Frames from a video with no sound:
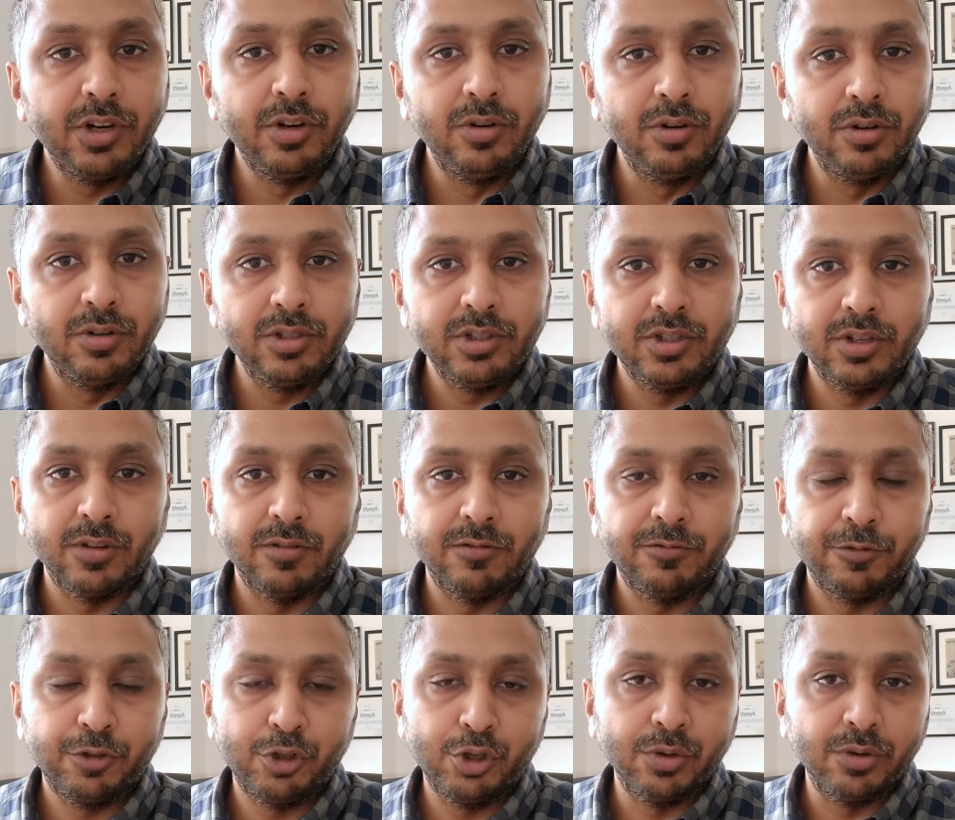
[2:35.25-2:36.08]
goals
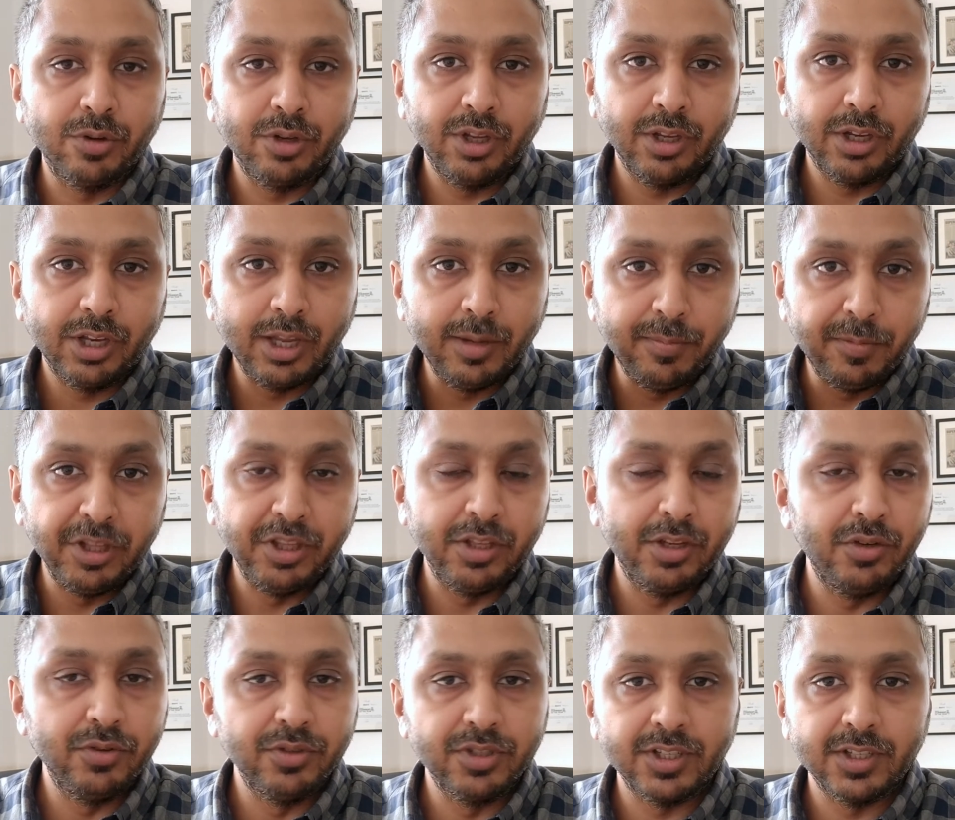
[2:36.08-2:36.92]
of keeping
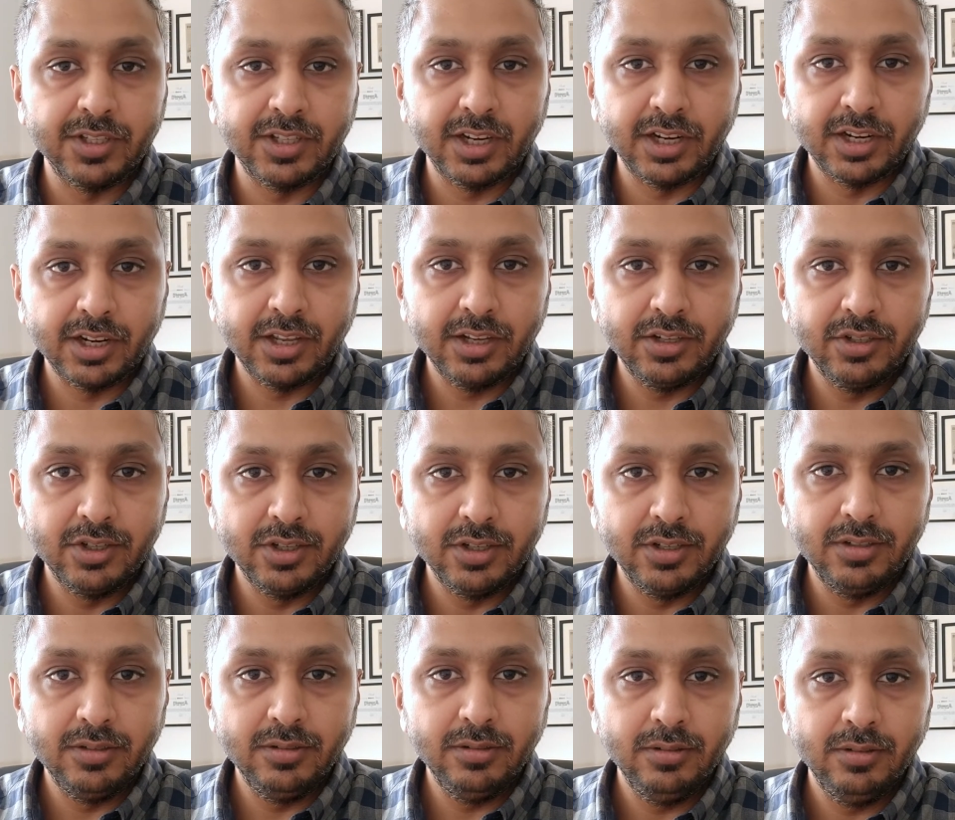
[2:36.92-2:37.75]
the user's
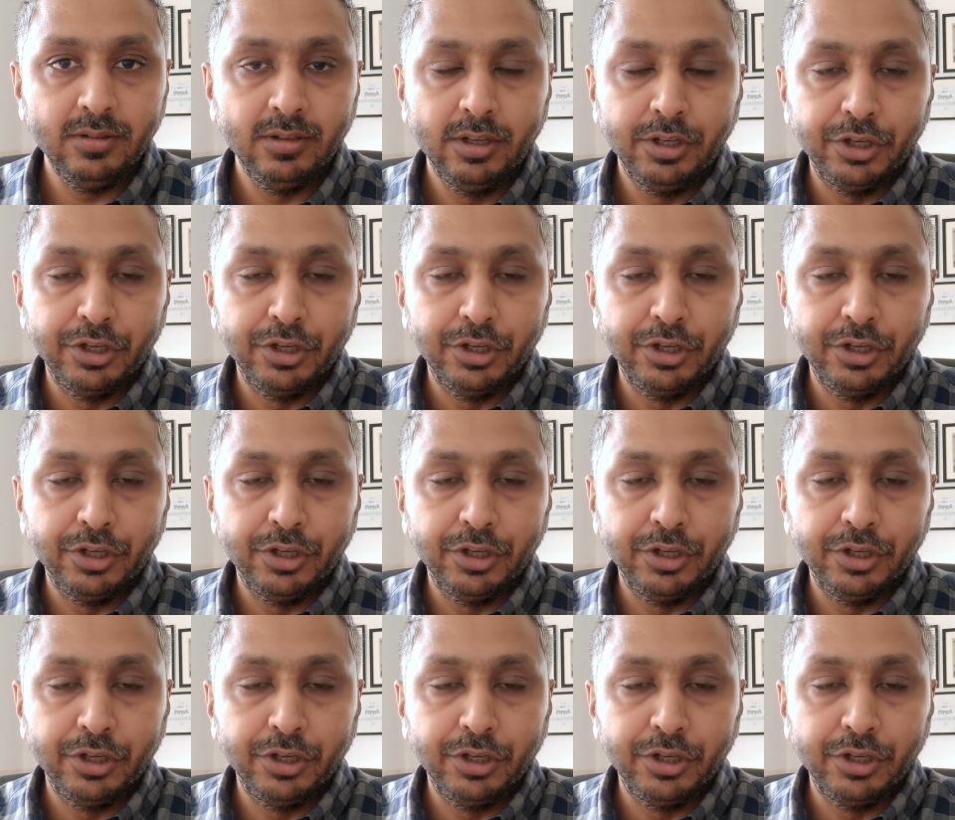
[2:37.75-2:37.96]
attention,